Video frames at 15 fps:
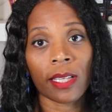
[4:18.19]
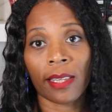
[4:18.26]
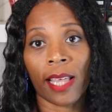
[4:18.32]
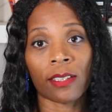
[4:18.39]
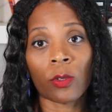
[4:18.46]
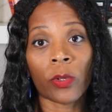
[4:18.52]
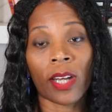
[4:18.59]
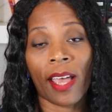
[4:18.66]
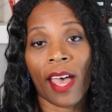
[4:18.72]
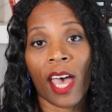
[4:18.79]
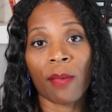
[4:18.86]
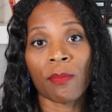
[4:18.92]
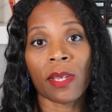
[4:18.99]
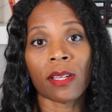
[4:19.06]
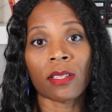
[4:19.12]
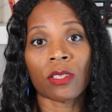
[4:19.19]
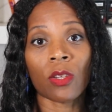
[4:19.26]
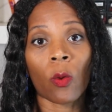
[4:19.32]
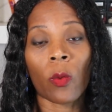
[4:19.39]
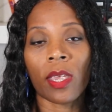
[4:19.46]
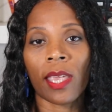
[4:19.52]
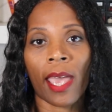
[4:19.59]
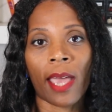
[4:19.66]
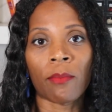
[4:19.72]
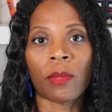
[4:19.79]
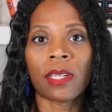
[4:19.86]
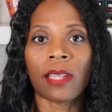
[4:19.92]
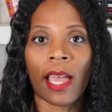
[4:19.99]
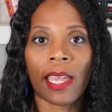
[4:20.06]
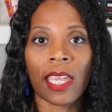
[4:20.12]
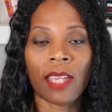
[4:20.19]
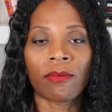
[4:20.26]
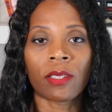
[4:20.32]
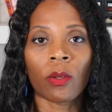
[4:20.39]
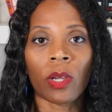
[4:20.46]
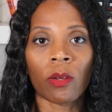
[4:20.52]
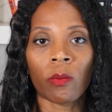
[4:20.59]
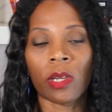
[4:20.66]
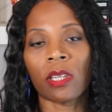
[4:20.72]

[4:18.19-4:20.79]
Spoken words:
That's going to happen. So we can't be naive to it.